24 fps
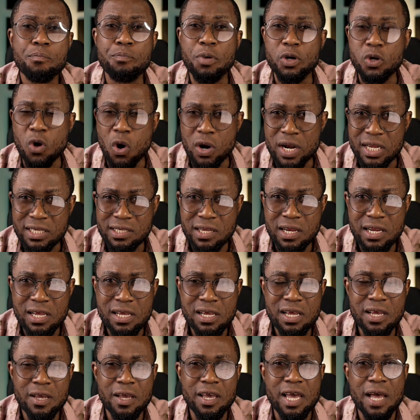But
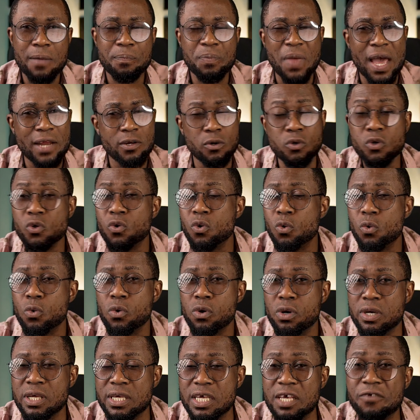honestly, I don't
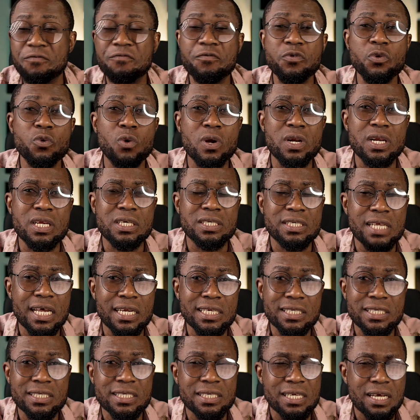know if you
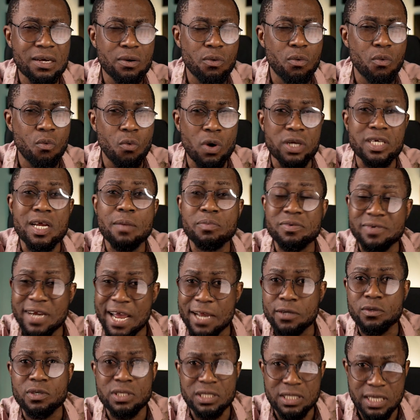understand what I'm
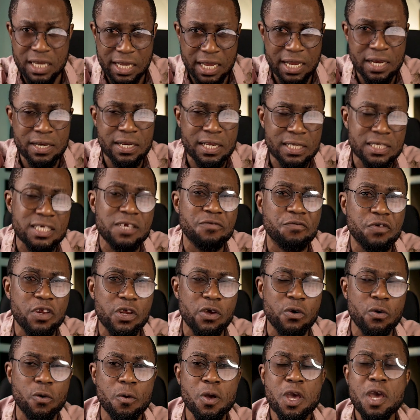trying to say in this
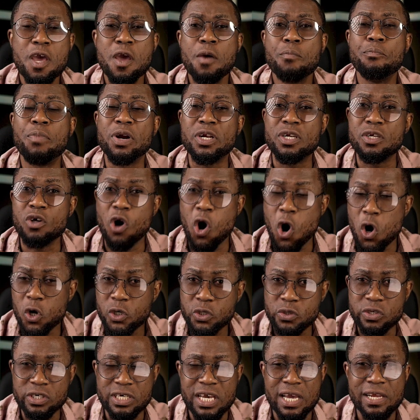video. But
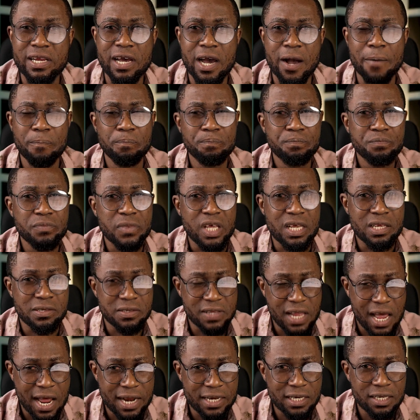altogether
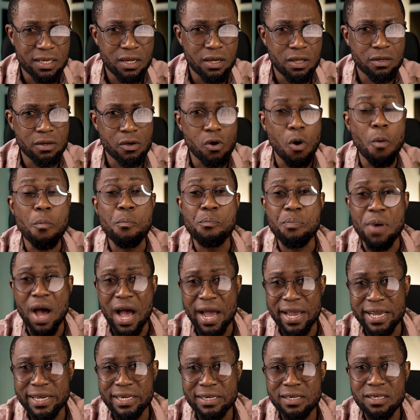is that
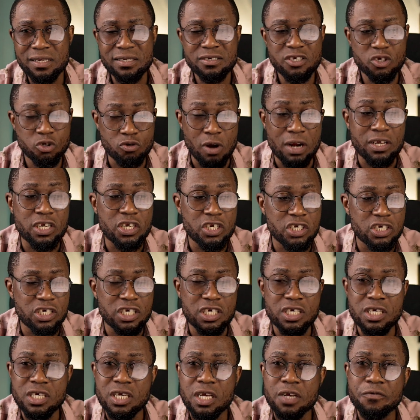combine
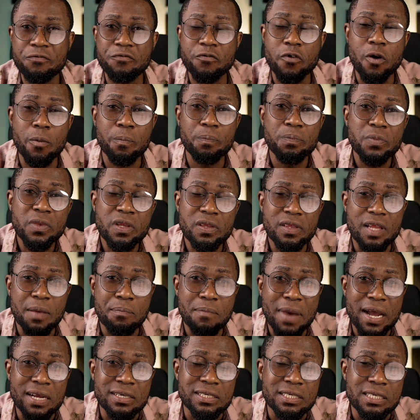strategy from the
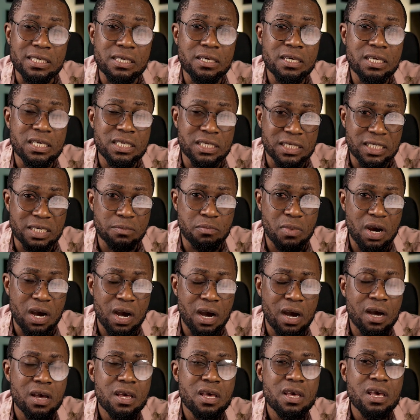MACD
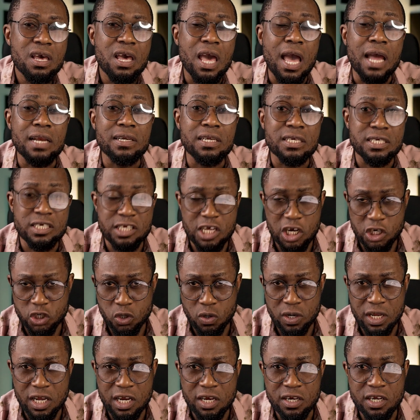dimmer and the
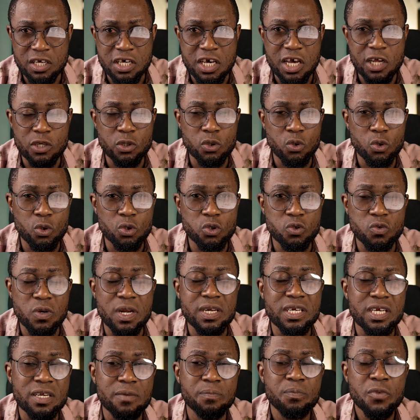session indicator
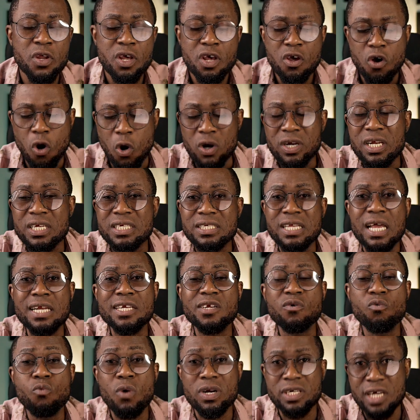trading,
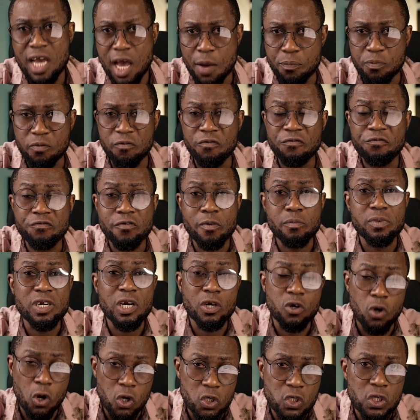understanding what happened from
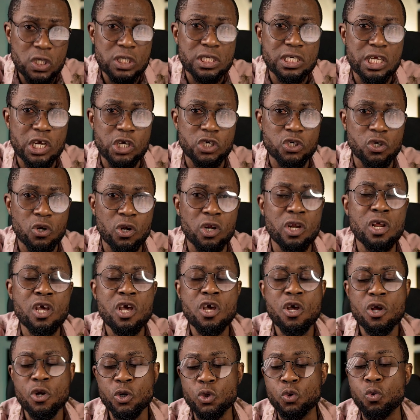the London session
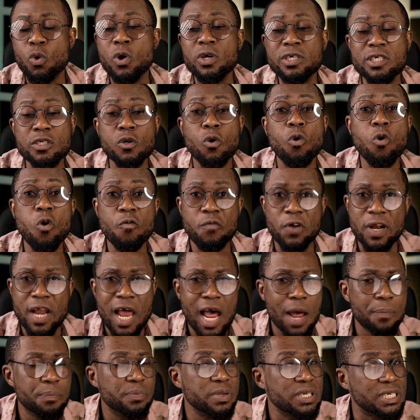towards the
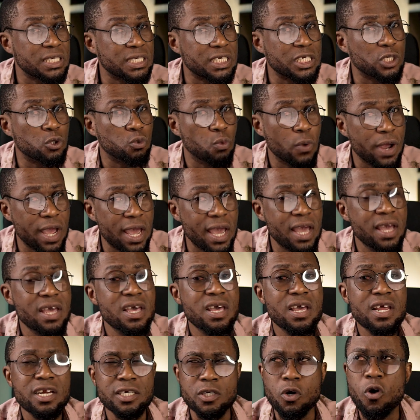overlap. This is where
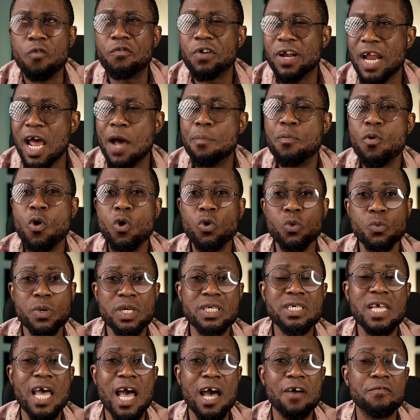the overlap
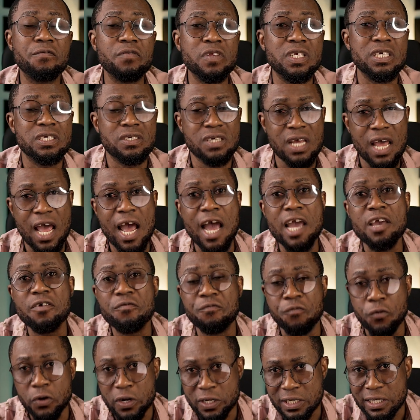always have this
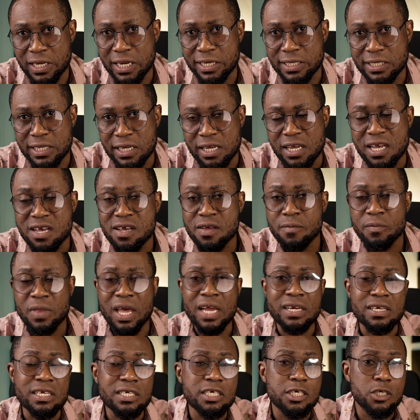high volatility,
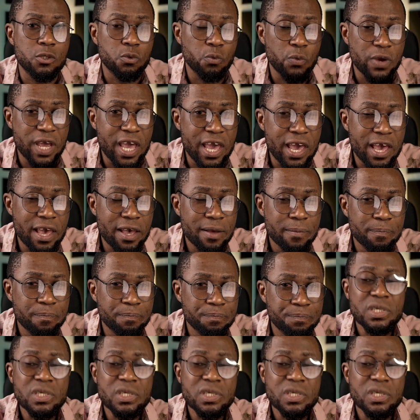and this is where